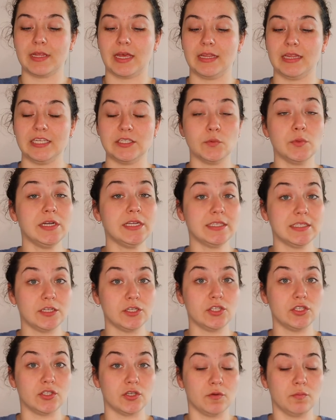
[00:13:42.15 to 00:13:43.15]
This one is in
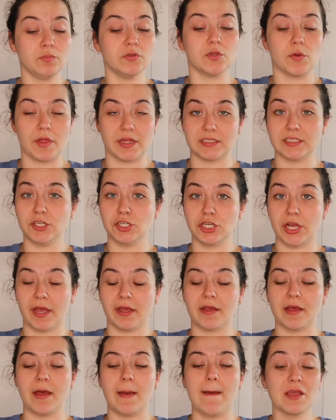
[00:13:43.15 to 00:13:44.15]
a soup, so that's a
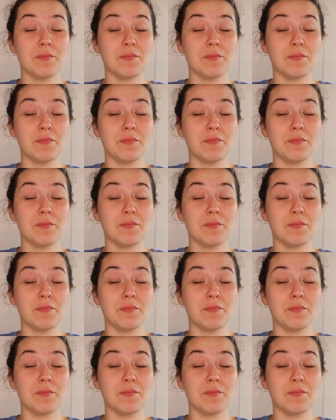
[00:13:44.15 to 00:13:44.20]
check.